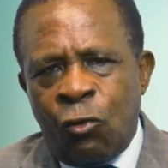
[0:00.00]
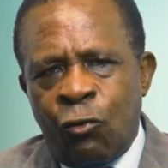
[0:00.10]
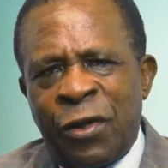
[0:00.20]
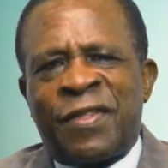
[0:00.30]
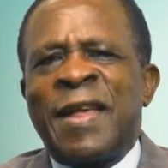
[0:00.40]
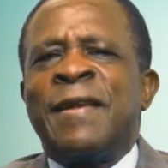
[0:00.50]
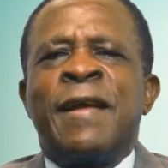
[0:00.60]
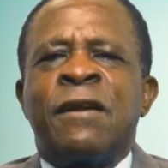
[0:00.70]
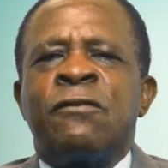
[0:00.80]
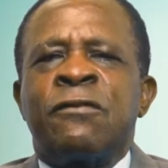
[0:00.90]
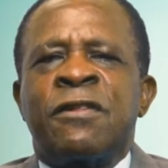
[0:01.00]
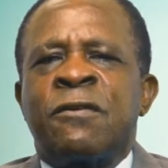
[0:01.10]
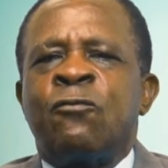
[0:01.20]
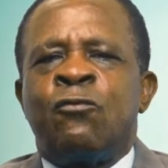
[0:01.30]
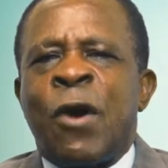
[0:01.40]
Resilience
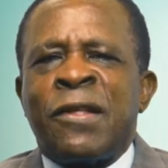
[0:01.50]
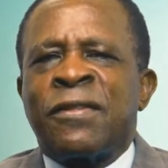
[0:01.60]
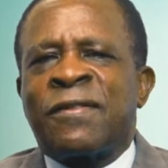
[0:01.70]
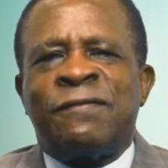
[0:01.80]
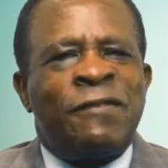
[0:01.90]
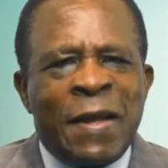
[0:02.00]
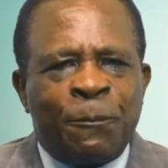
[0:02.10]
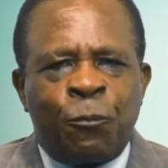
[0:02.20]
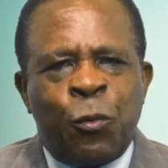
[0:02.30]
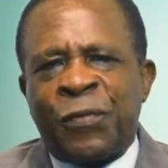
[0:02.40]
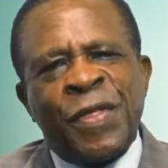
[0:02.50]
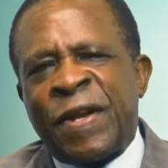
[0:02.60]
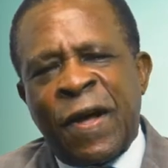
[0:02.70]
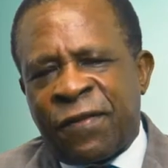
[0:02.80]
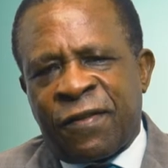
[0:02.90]
runs deep
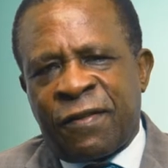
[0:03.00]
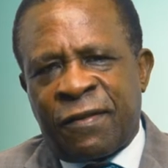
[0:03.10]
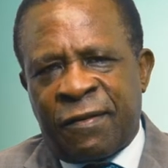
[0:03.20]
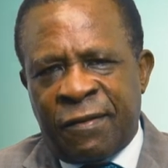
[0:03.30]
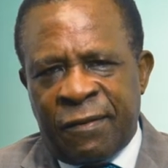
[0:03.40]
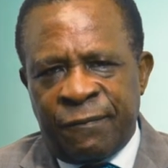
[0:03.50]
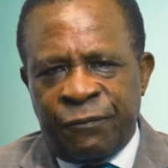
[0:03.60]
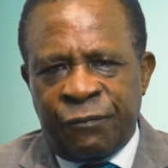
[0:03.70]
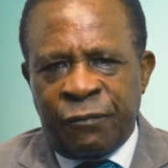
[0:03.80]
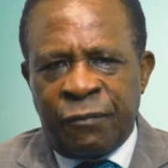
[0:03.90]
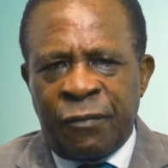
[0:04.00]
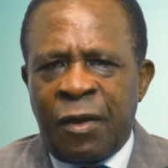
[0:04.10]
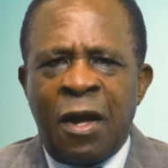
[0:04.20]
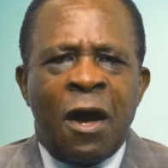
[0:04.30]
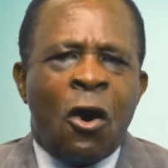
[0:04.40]
within us.
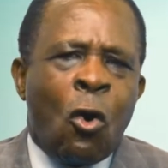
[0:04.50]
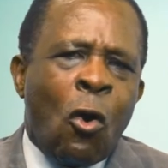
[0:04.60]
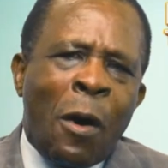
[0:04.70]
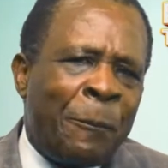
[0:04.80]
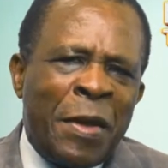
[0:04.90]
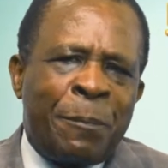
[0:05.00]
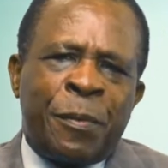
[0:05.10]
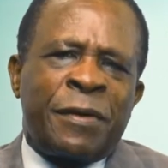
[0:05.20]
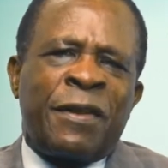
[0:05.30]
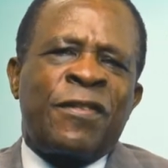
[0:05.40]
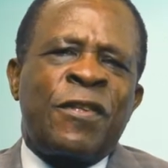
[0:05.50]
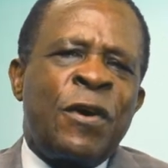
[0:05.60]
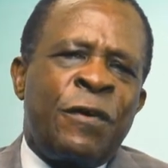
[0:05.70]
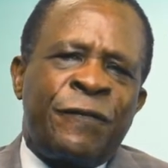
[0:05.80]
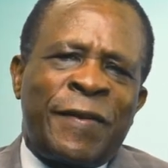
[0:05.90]
All people
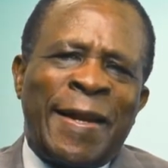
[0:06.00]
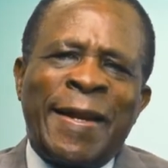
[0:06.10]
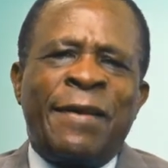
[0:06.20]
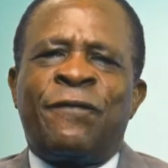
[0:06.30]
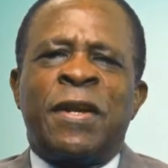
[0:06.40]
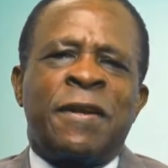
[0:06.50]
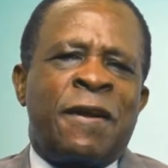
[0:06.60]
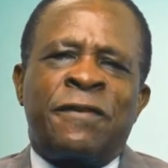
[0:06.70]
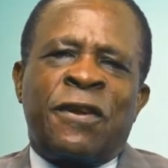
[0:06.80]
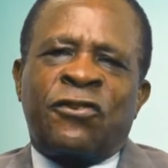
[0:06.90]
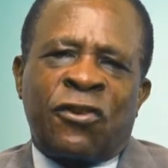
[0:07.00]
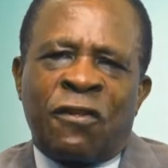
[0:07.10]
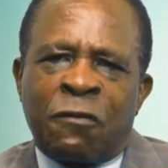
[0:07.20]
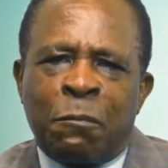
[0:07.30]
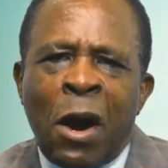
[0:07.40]
deserve to live in
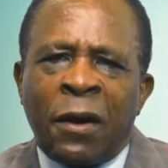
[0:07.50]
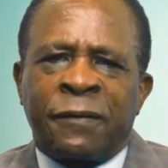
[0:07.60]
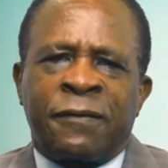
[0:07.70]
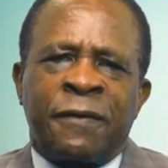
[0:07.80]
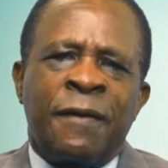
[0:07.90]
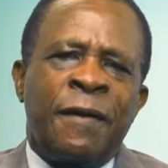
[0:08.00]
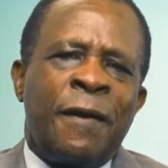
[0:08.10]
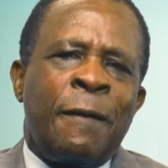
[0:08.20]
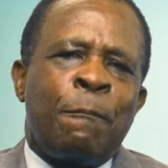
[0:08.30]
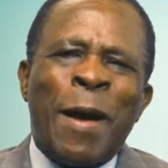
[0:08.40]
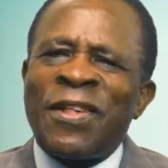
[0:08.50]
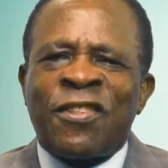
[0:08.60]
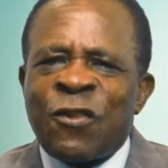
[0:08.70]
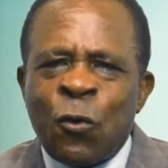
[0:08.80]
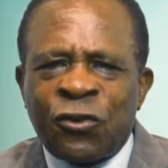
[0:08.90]
conditions marked by
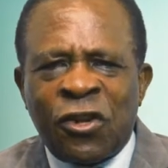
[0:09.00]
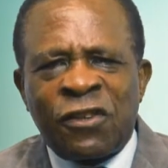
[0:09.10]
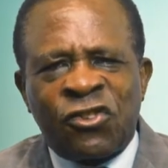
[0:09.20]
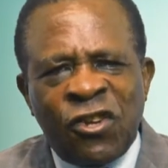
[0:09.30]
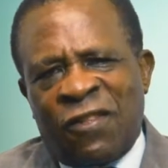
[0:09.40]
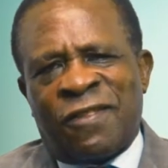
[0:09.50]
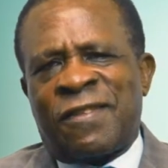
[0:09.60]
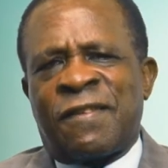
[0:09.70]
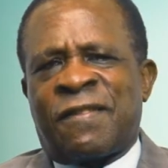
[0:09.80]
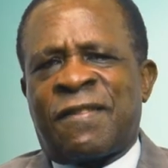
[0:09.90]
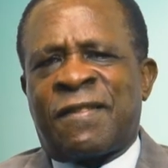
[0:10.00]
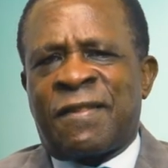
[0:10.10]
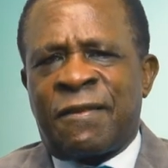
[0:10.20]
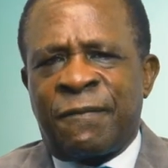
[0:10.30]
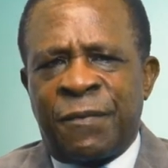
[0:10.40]
social
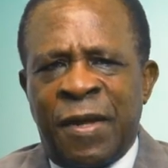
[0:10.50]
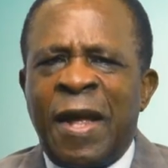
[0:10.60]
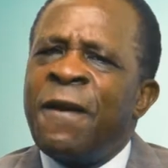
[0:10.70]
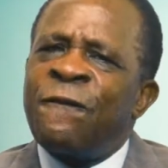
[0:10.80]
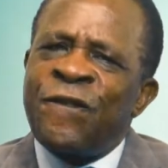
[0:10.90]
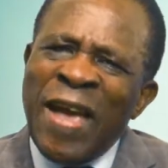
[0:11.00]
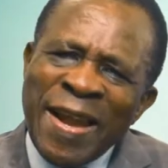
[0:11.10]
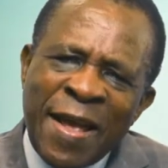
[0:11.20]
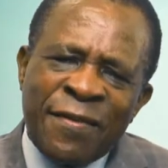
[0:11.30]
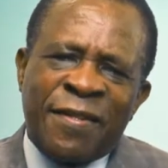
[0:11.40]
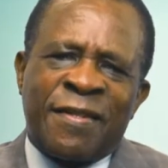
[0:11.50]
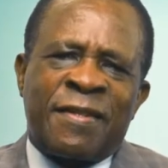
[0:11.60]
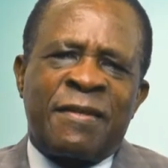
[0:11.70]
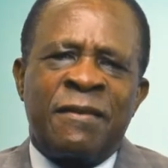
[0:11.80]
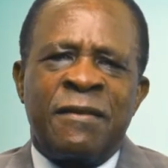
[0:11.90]
justice,
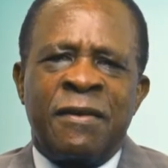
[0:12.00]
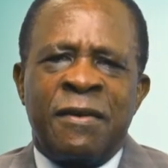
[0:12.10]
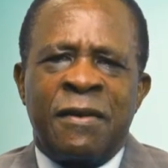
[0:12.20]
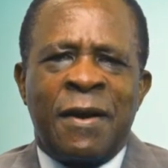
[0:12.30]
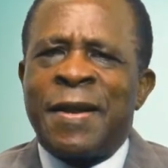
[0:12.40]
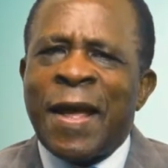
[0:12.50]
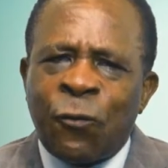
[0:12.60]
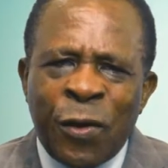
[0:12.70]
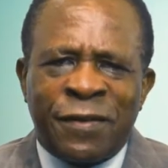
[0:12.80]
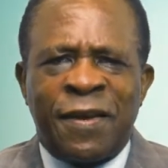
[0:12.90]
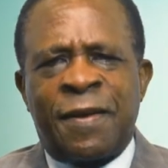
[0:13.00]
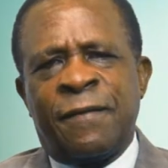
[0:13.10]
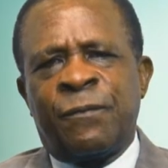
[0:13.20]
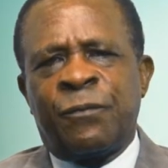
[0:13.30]
fairness, and equity,